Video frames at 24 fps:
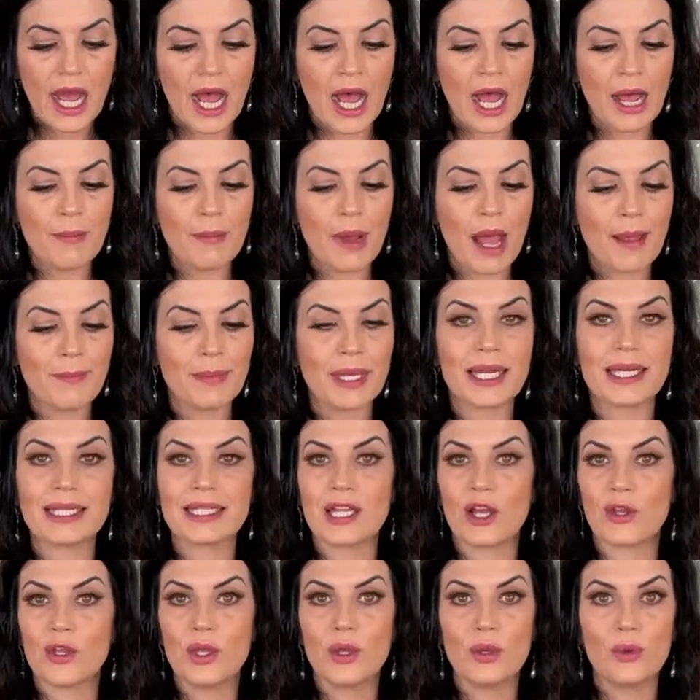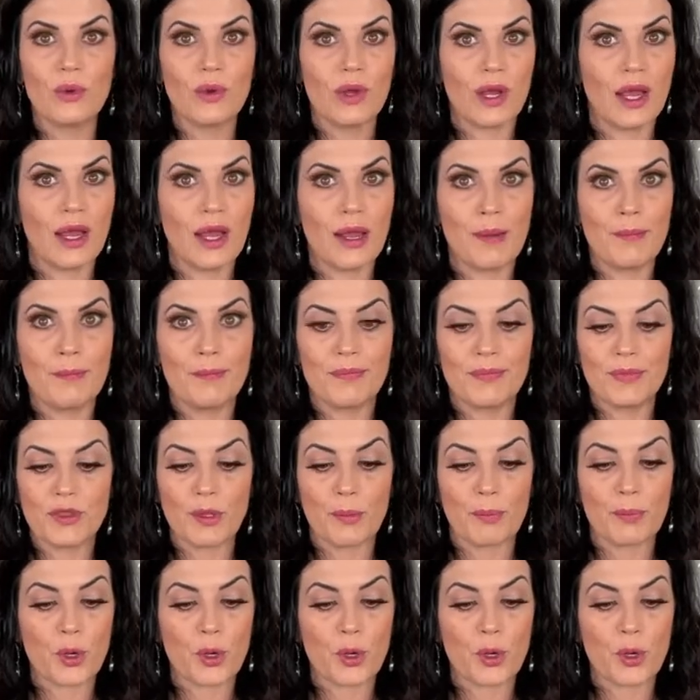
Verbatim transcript: Um, I'm going to tell you um, the